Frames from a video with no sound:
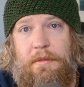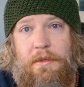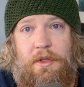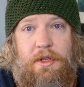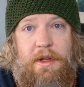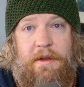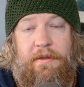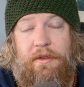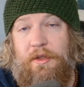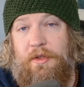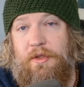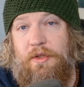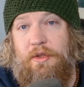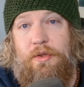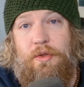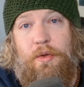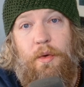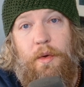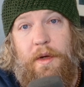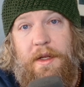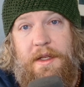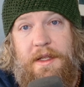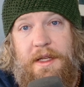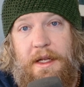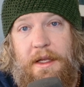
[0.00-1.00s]
diverse
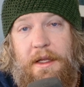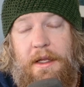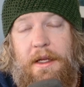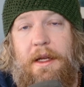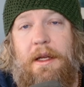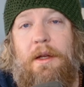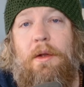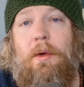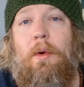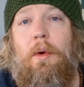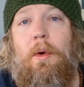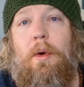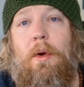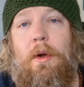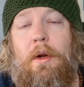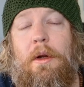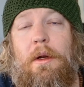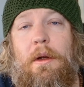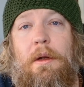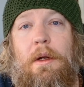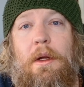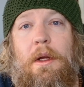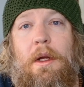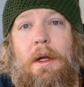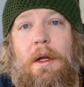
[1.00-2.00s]
storytelling
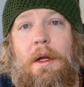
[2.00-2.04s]
or